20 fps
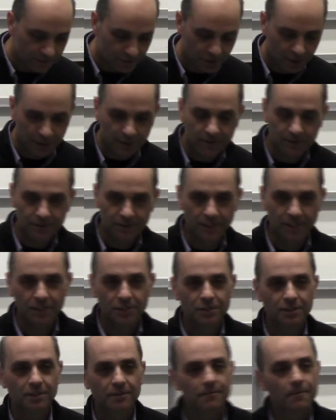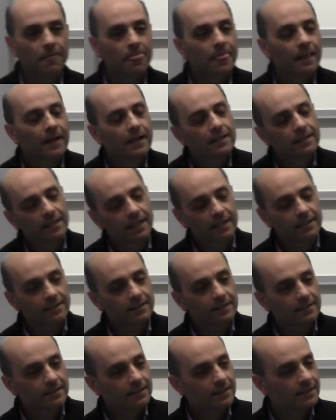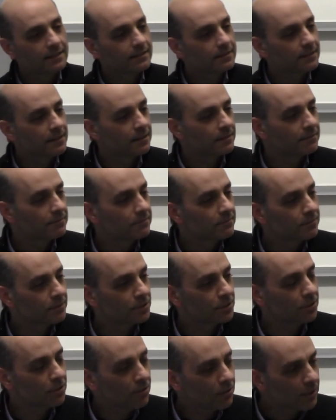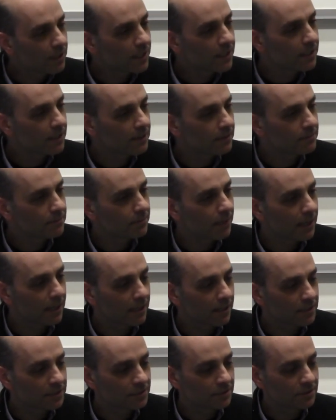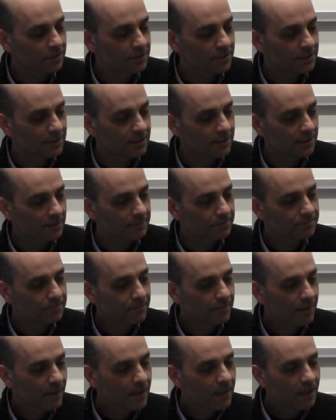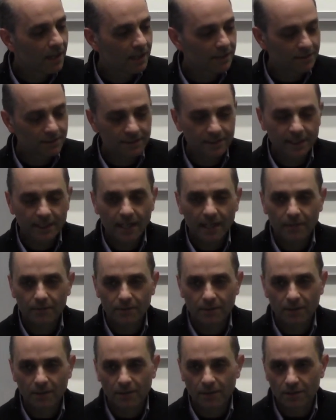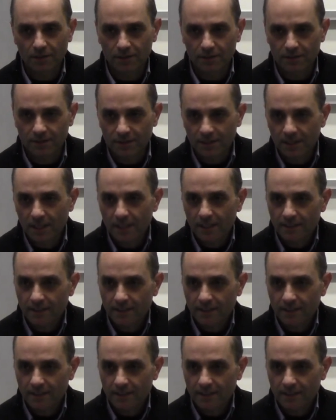of generalization. The idea that uh, when you look at a biological system and you see how it learns,